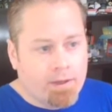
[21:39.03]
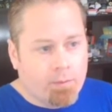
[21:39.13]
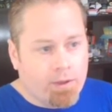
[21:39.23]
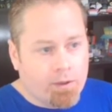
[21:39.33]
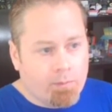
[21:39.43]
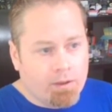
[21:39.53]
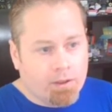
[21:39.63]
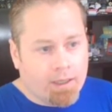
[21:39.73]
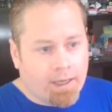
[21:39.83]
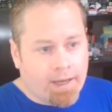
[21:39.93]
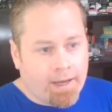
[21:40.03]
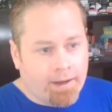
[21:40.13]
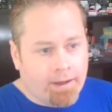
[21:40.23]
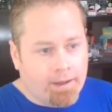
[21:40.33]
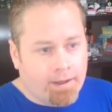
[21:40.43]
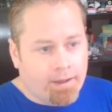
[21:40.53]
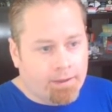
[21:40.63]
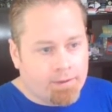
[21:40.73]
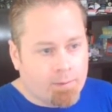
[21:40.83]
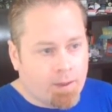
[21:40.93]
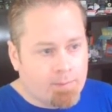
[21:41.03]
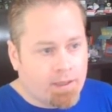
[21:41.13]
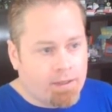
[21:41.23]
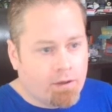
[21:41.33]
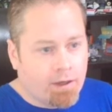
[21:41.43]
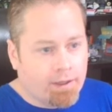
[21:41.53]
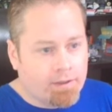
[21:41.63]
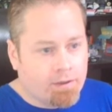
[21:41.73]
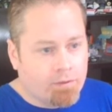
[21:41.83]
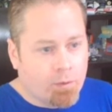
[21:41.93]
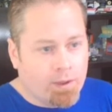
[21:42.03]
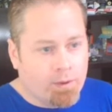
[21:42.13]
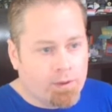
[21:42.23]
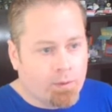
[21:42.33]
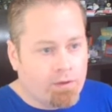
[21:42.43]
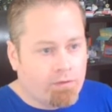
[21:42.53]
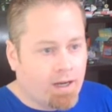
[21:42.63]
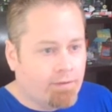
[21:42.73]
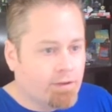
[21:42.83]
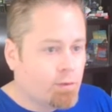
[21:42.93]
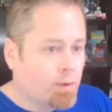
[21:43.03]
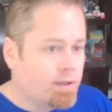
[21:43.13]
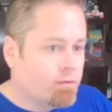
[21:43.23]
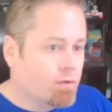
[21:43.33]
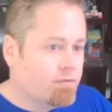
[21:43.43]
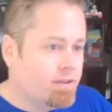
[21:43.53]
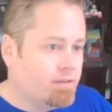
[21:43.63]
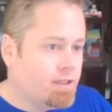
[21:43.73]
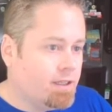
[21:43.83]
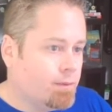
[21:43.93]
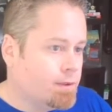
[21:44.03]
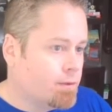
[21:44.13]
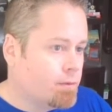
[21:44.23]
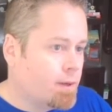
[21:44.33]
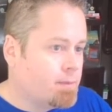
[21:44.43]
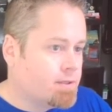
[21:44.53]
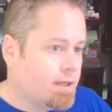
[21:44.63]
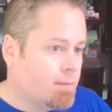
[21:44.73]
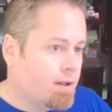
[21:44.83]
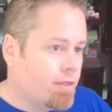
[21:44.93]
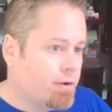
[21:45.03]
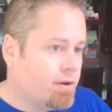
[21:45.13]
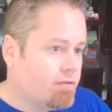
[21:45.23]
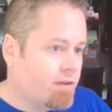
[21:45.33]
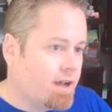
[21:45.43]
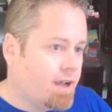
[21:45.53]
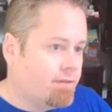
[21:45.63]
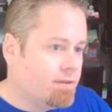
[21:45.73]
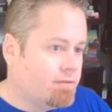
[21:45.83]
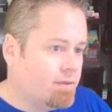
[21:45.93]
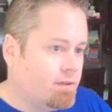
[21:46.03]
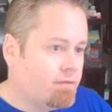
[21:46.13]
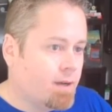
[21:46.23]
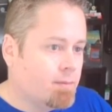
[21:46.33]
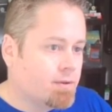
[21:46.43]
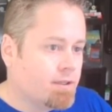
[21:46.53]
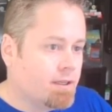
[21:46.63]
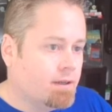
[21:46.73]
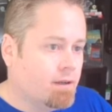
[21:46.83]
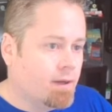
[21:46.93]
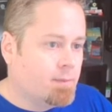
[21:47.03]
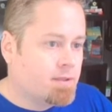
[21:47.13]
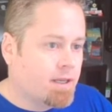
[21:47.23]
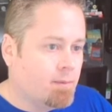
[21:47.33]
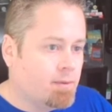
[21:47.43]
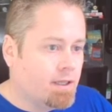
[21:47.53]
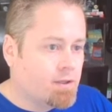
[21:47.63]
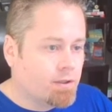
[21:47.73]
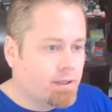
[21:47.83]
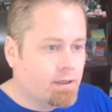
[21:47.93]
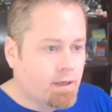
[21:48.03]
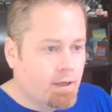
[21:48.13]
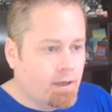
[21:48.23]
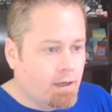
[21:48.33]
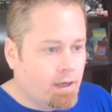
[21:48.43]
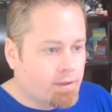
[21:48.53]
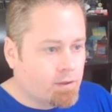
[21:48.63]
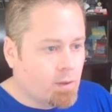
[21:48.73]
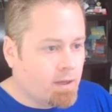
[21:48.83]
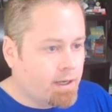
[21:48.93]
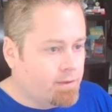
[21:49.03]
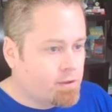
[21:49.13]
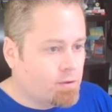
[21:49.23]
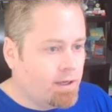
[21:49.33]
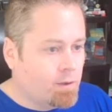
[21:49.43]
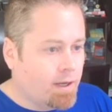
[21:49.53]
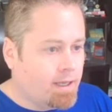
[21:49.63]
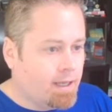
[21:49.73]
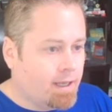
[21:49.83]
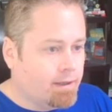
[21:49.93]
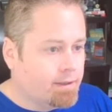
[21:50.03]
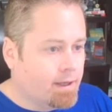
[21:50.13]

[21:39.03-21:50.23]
we could be looking at some upside targets of 21.25 or 24.50, which would represent about 35 to 55% of upside potentially. So I'm not in this trade quite yet.